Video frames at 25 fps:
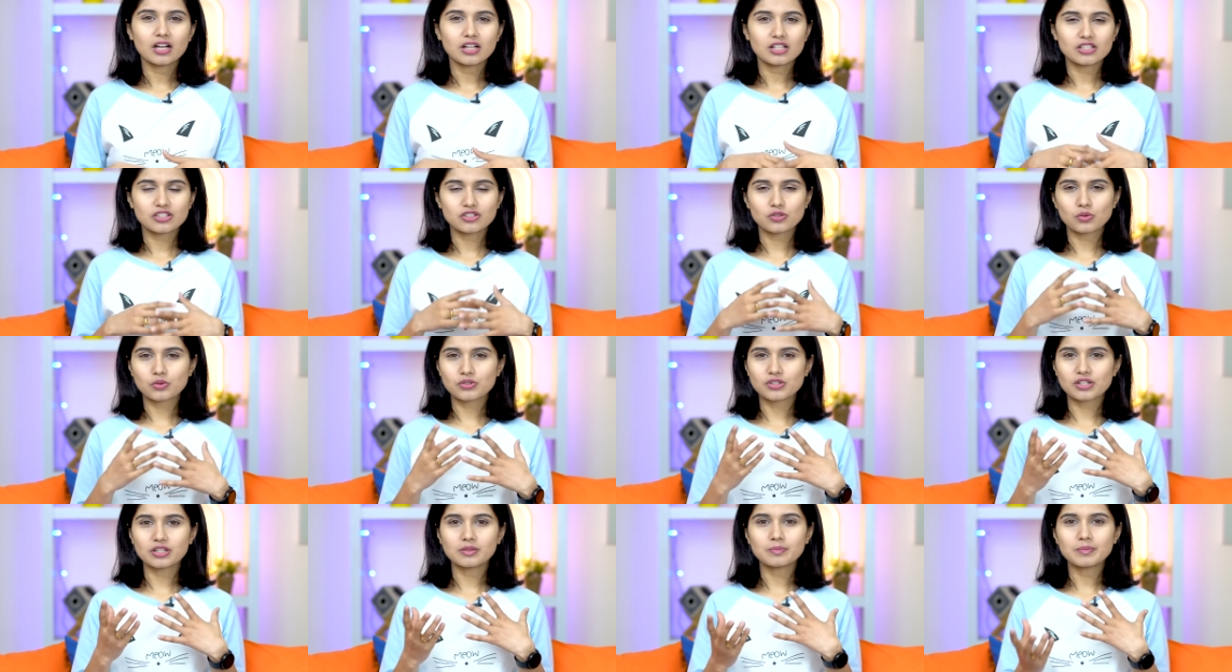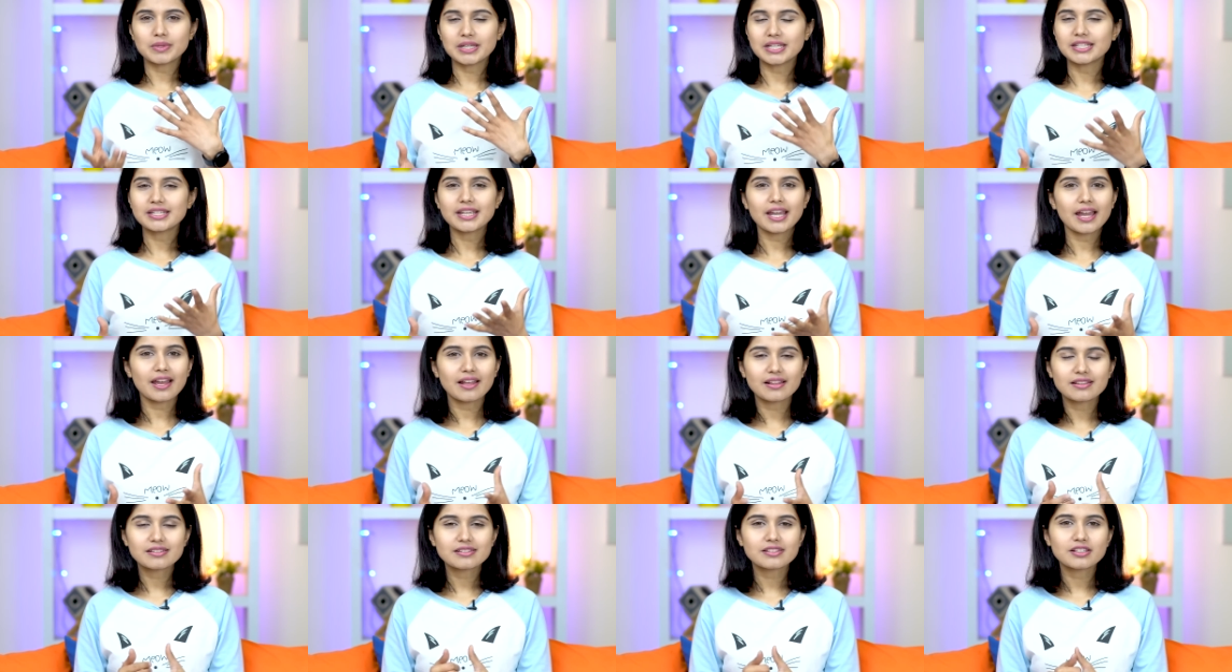uh, social
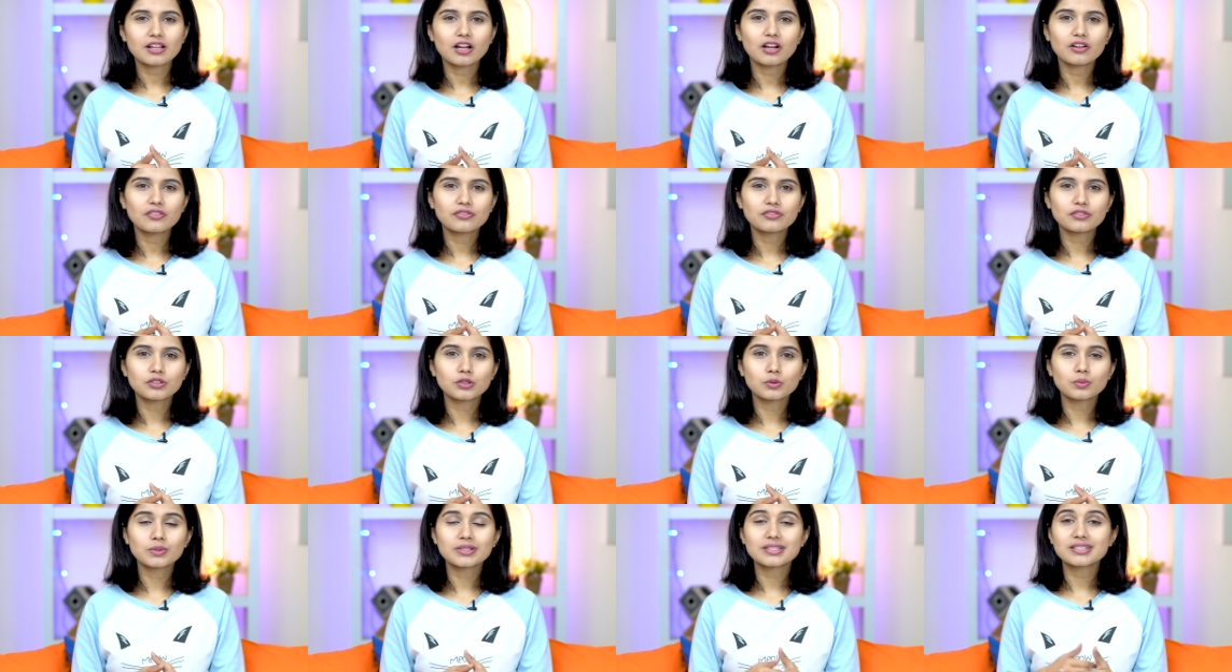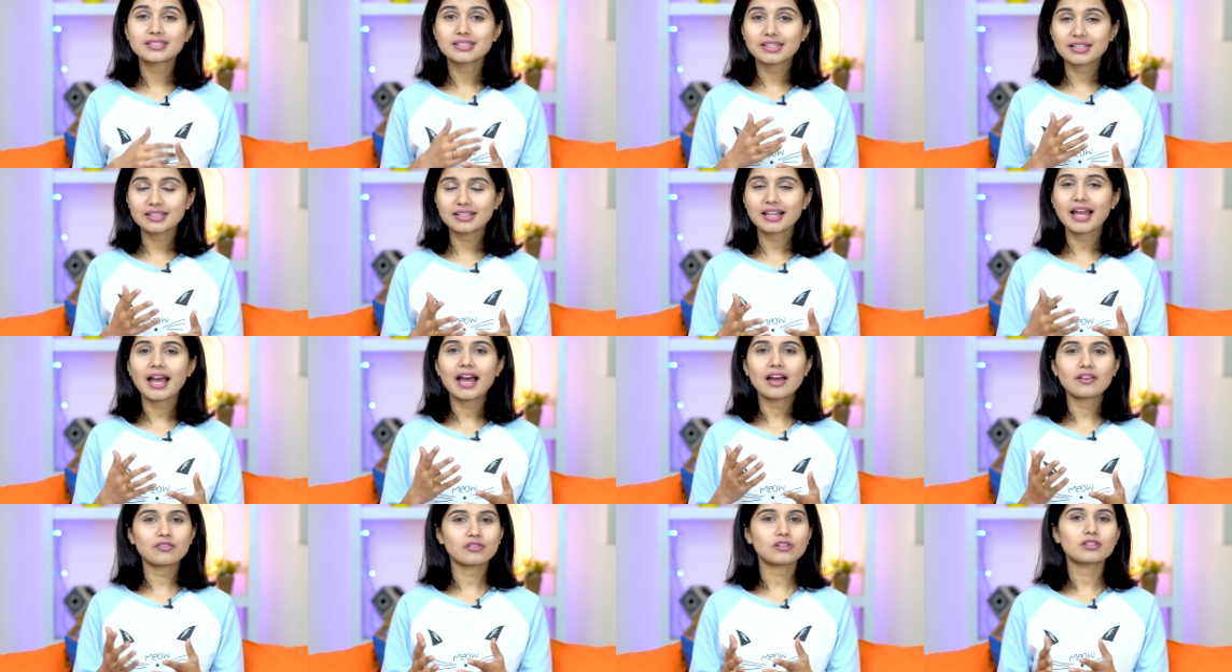media and stuff, you will still
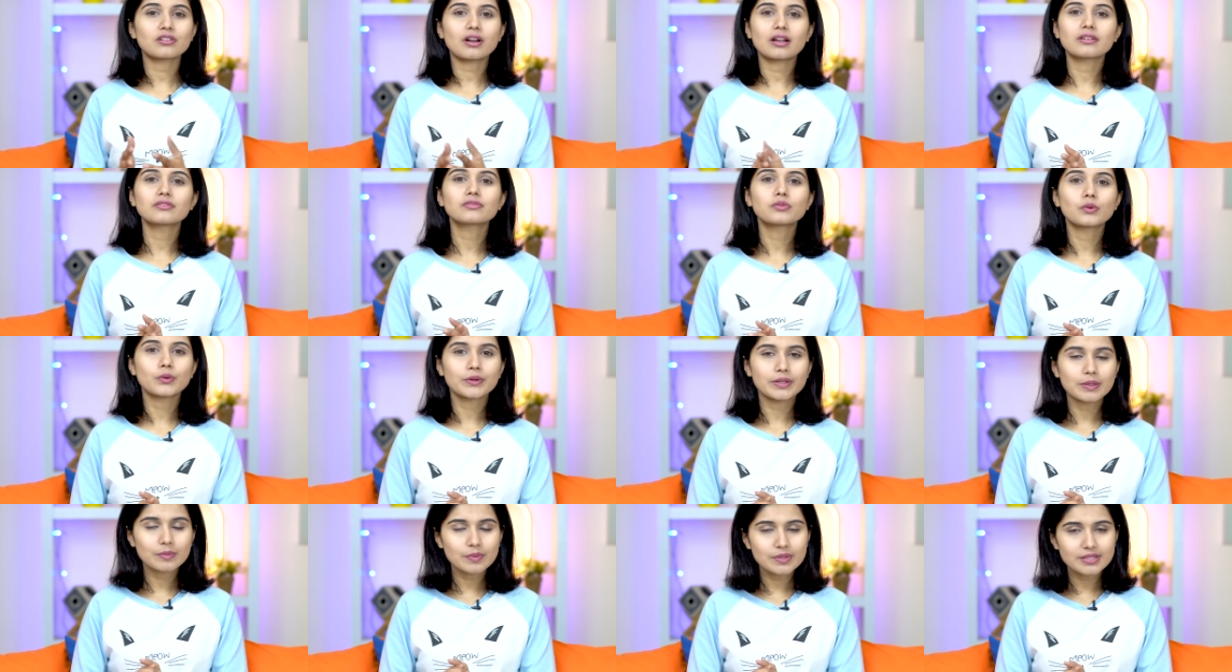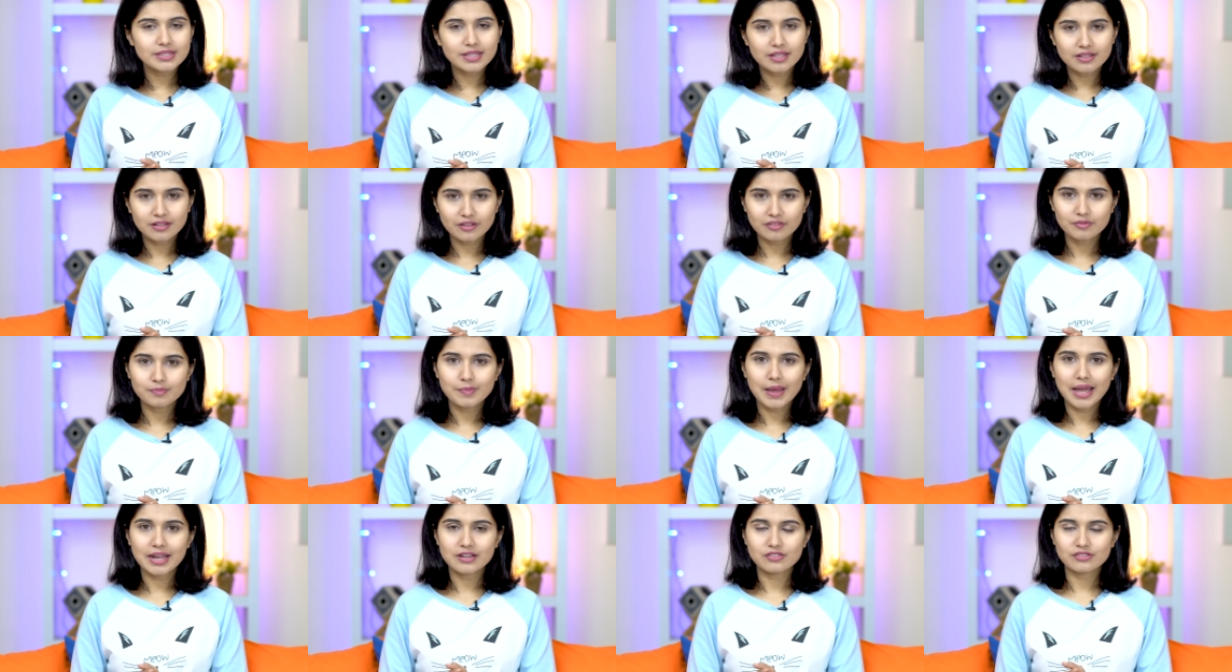have around 40%
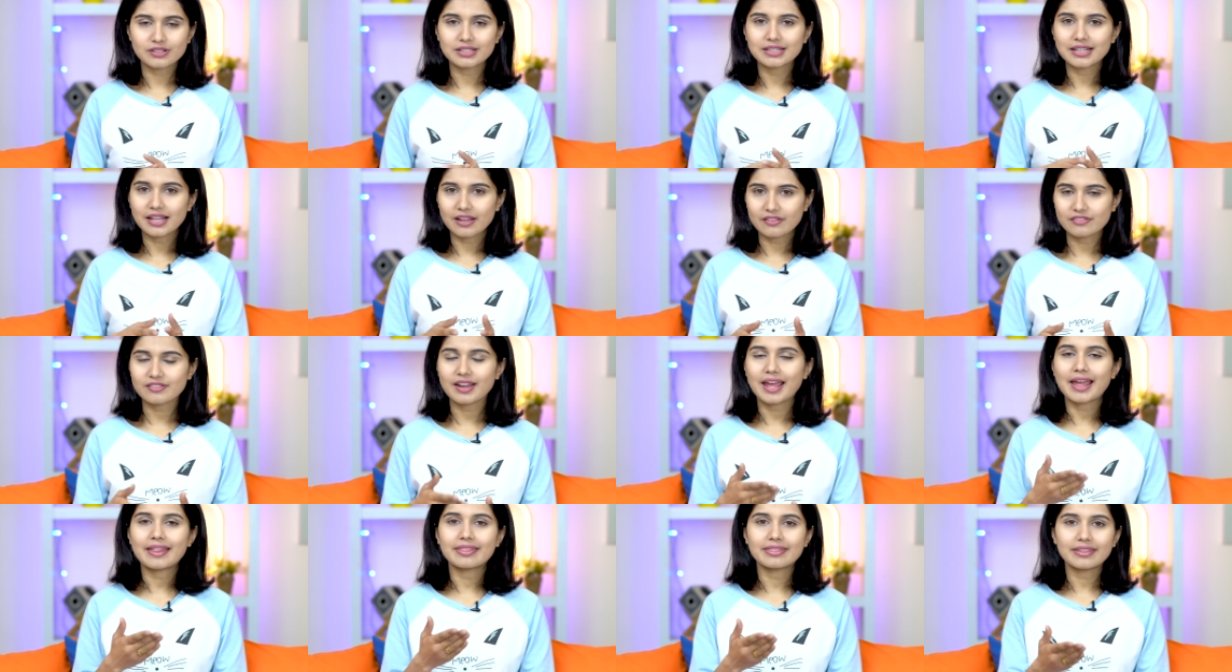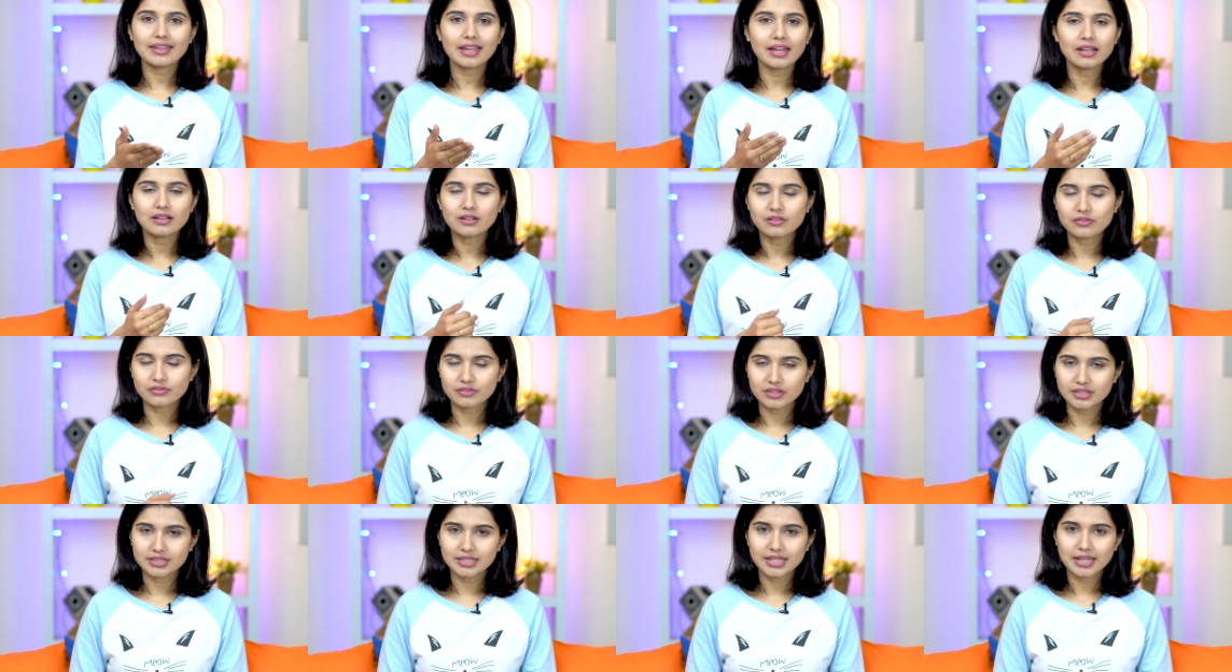of battery left at the end
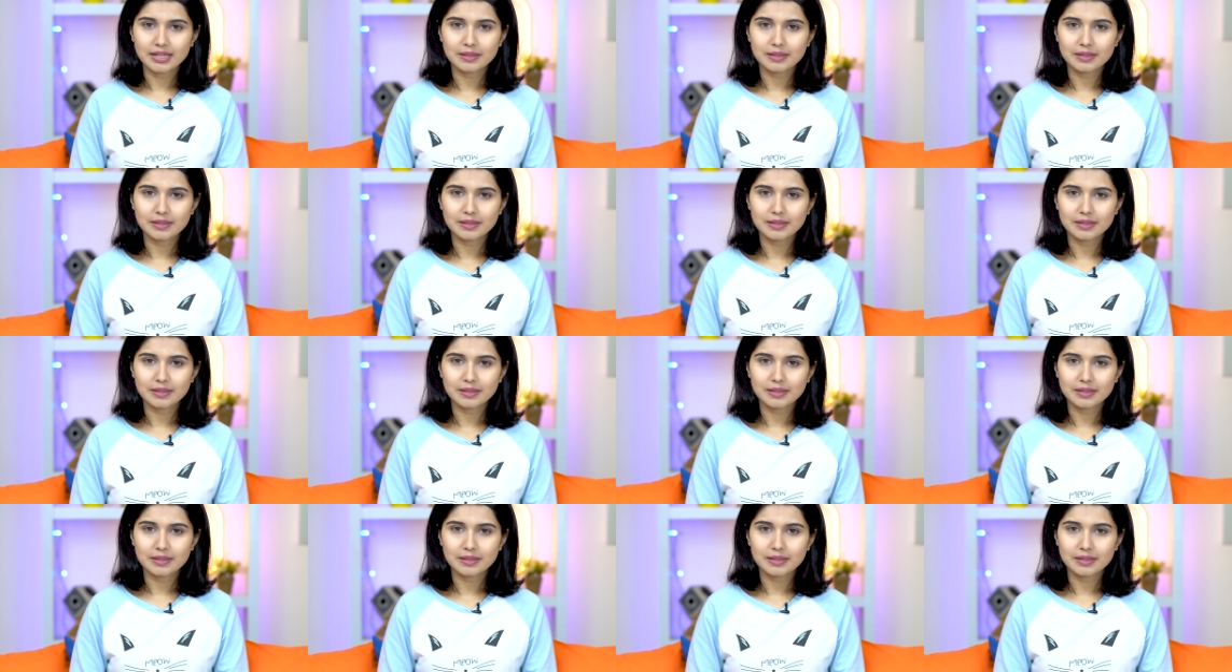of the